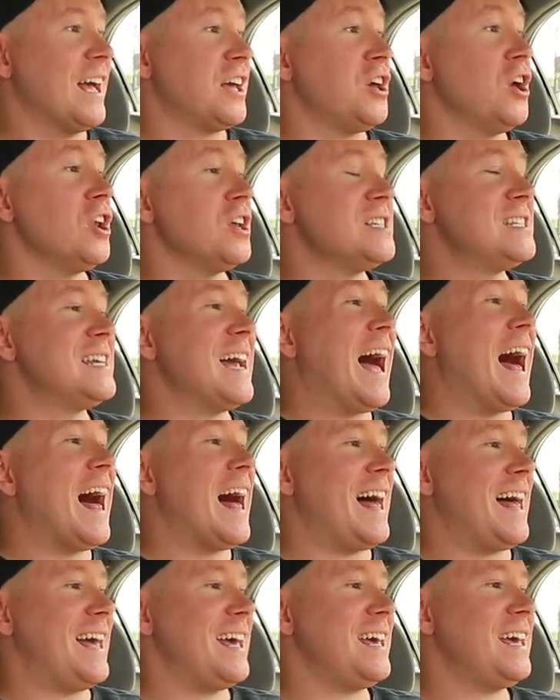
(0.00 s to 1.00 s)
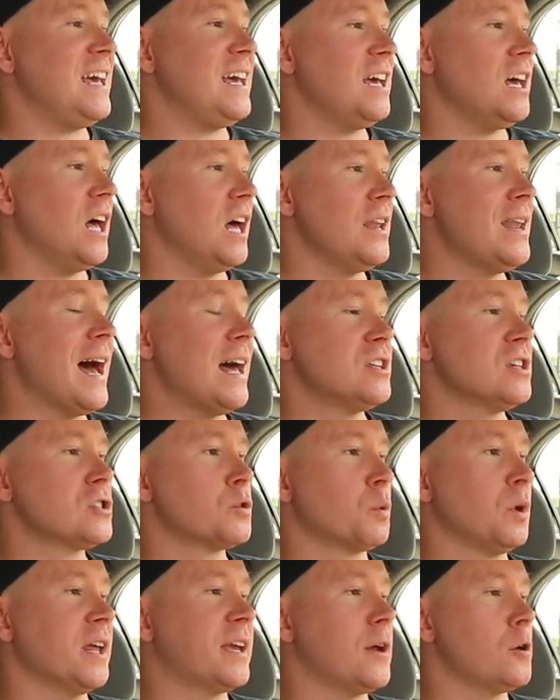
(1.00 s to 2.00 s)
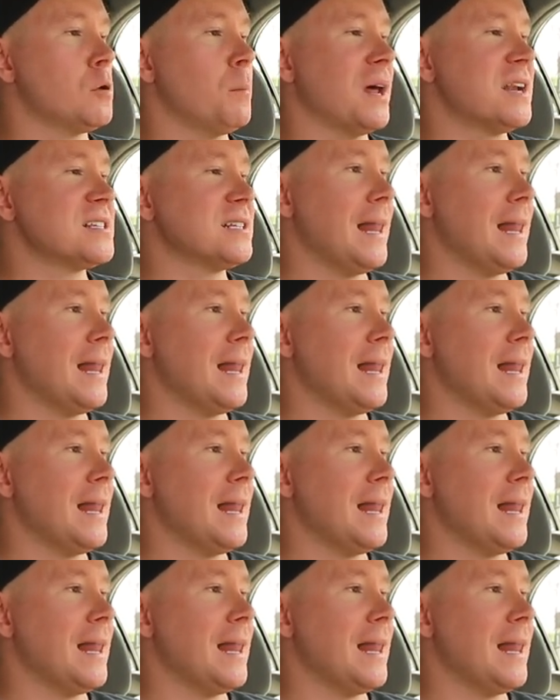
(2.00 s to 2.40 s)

Gonna die, doesn't really care about his